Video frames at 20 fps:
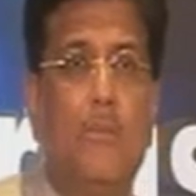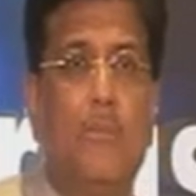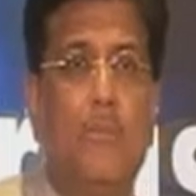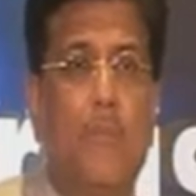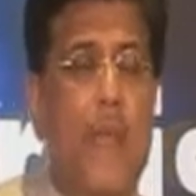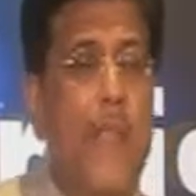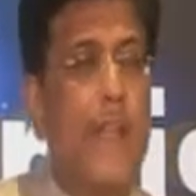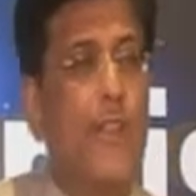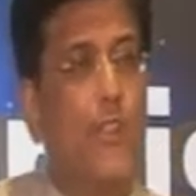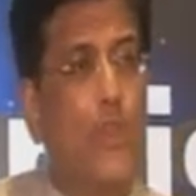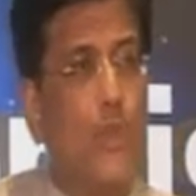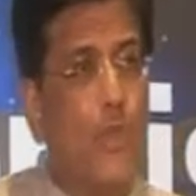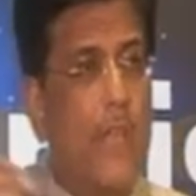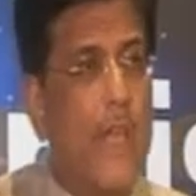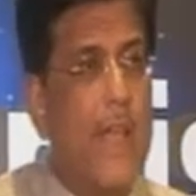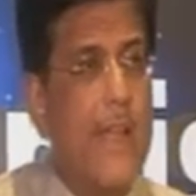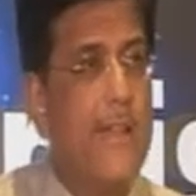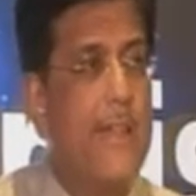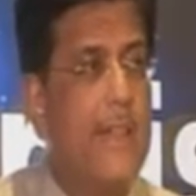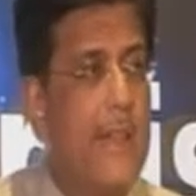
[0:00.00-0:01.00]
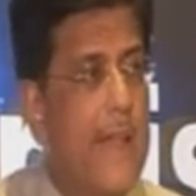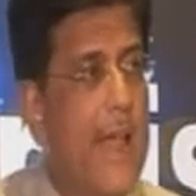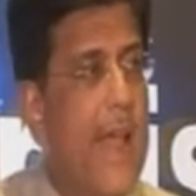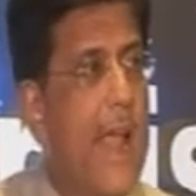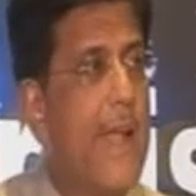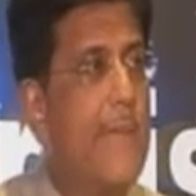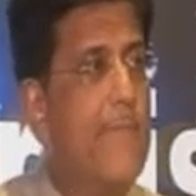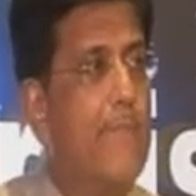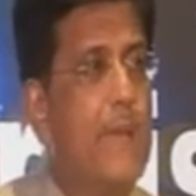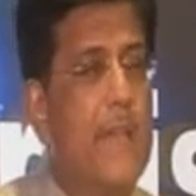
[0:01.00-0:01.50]
be it through the
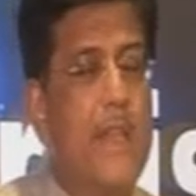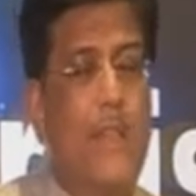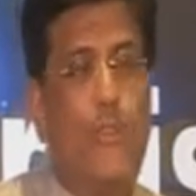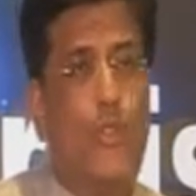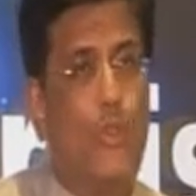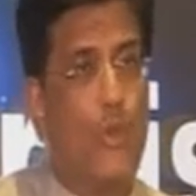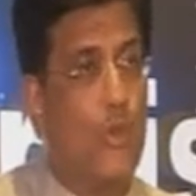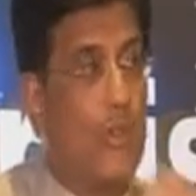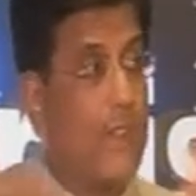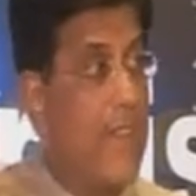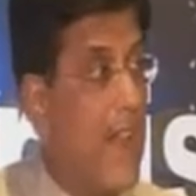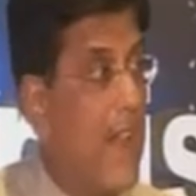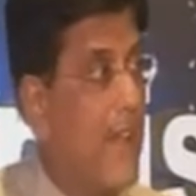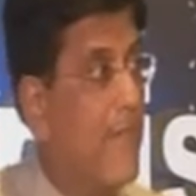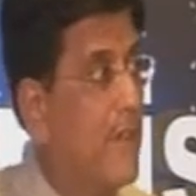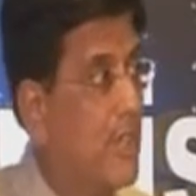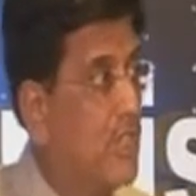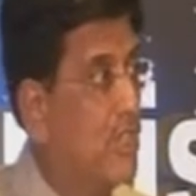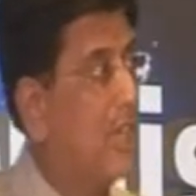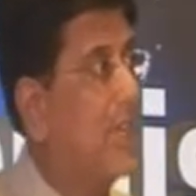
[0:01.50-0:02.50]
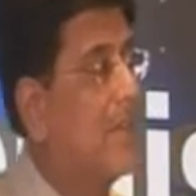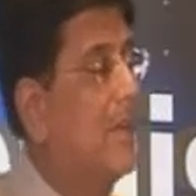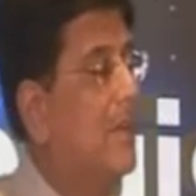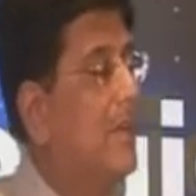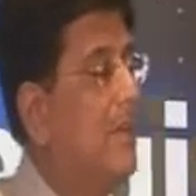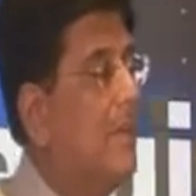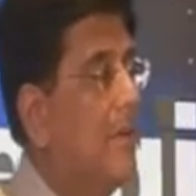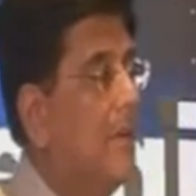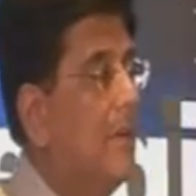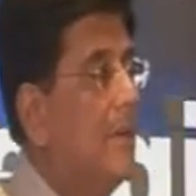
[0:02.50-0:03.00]
internet, be it through television,
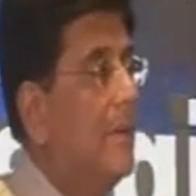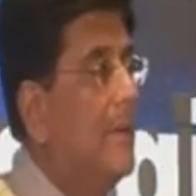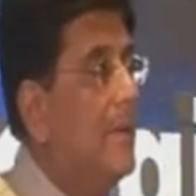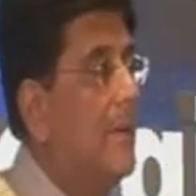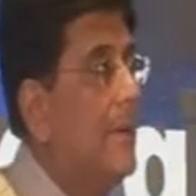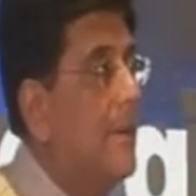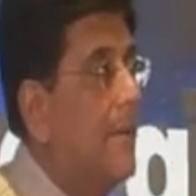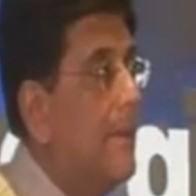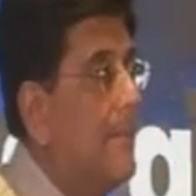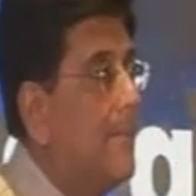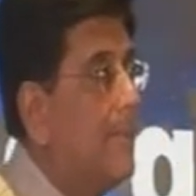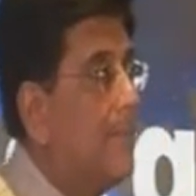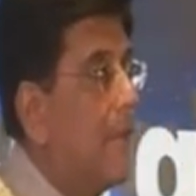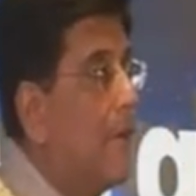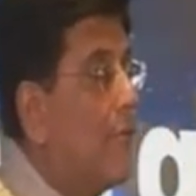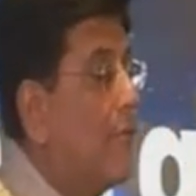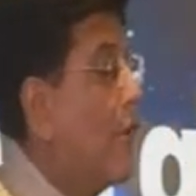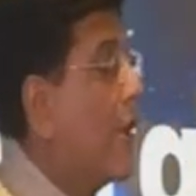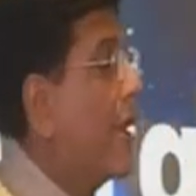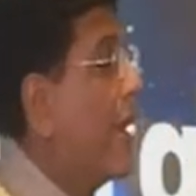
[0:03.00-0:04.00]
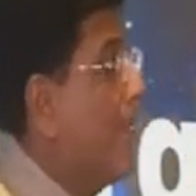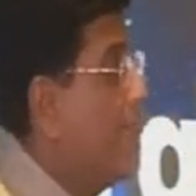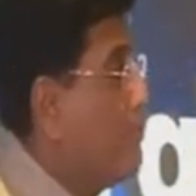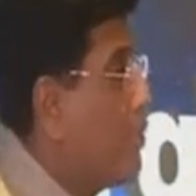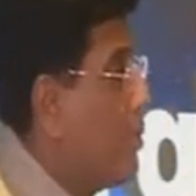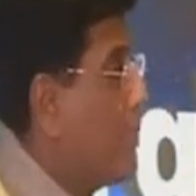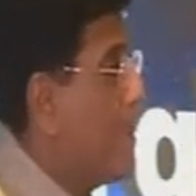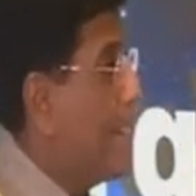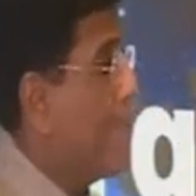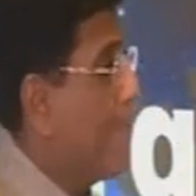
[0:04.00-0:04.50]
for him
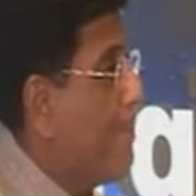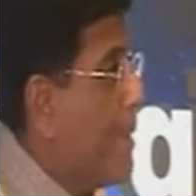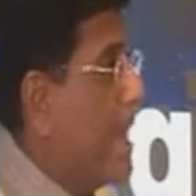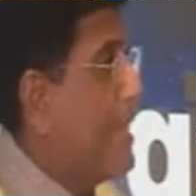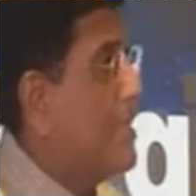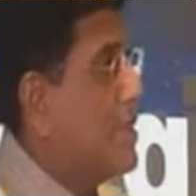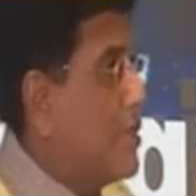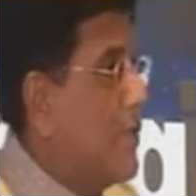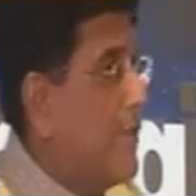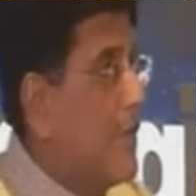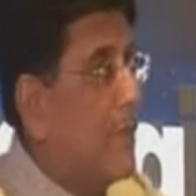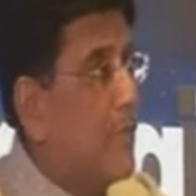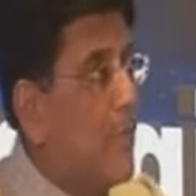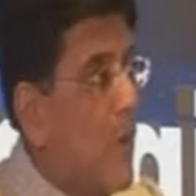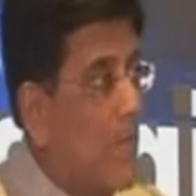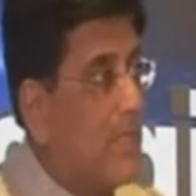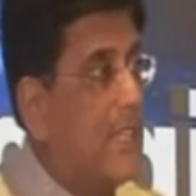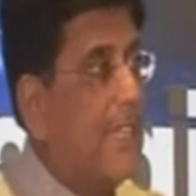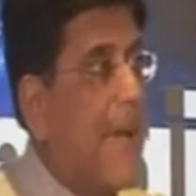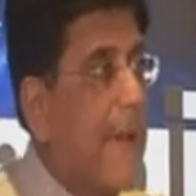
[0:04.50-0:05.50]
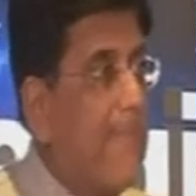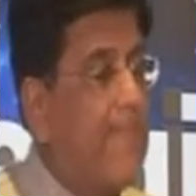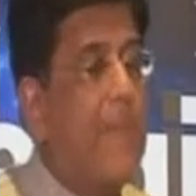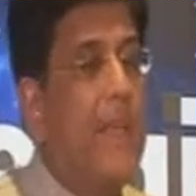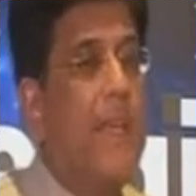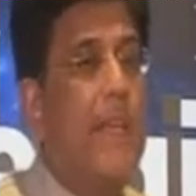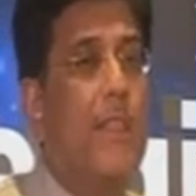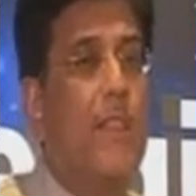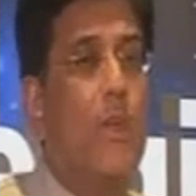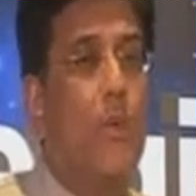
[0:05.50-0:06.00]
to be abreast with what's
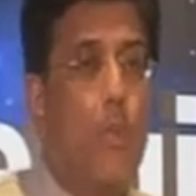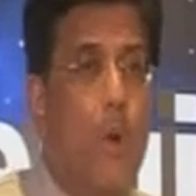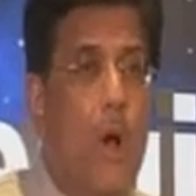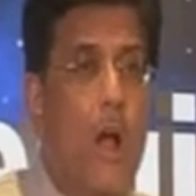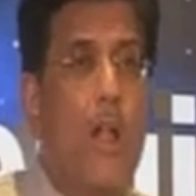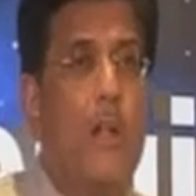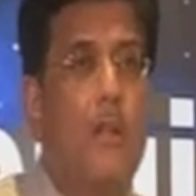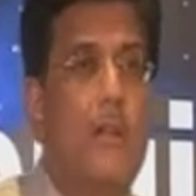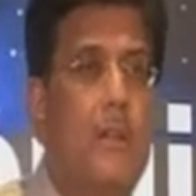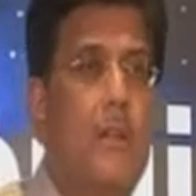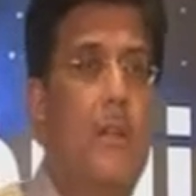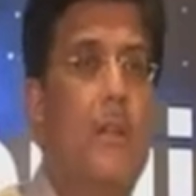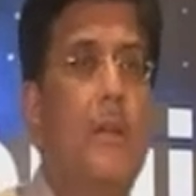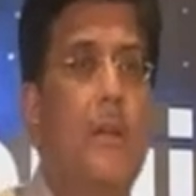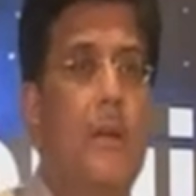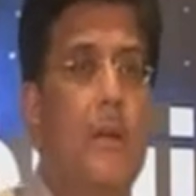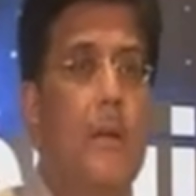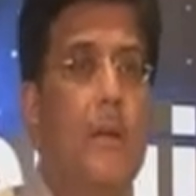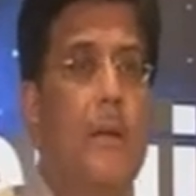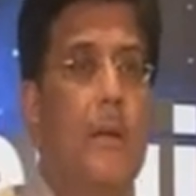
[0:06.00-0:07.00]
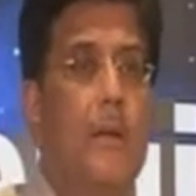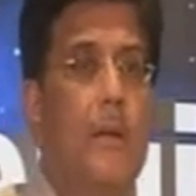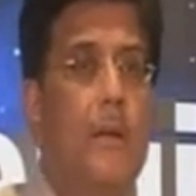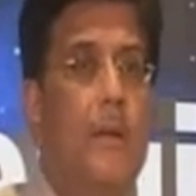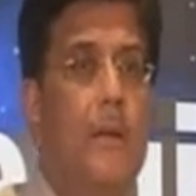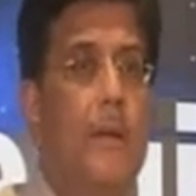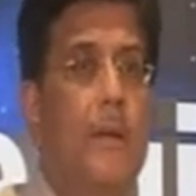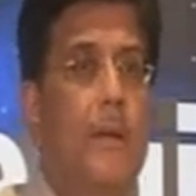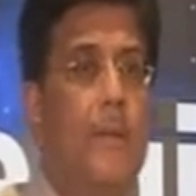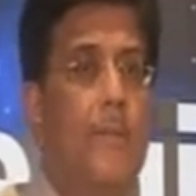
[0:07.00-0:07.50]
happening in the world.
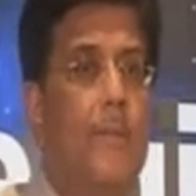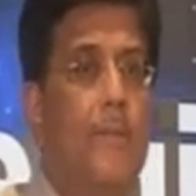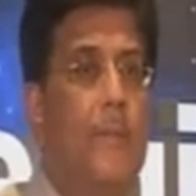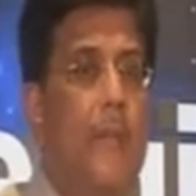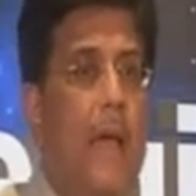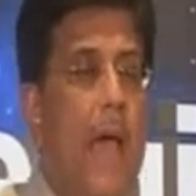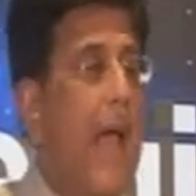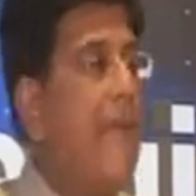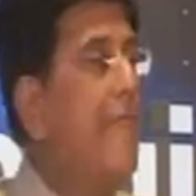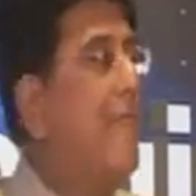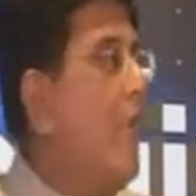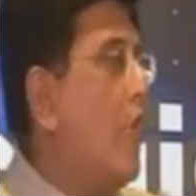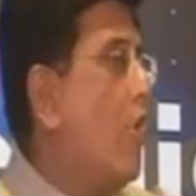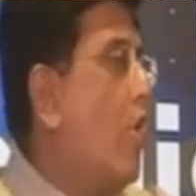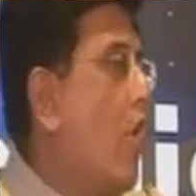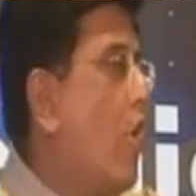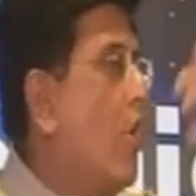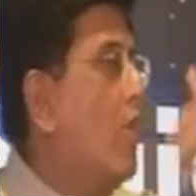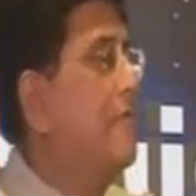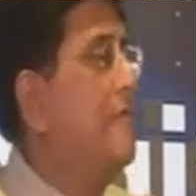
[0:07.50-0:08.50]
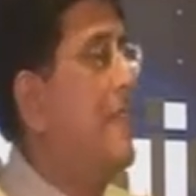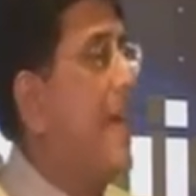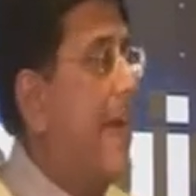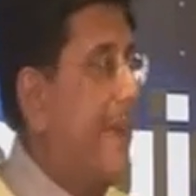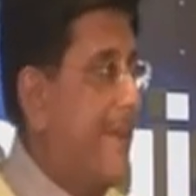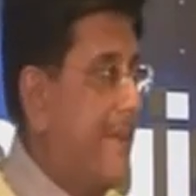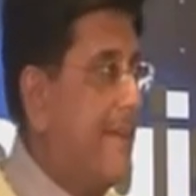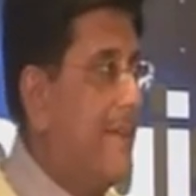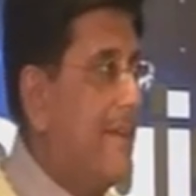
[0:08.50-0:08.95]
And for all of that,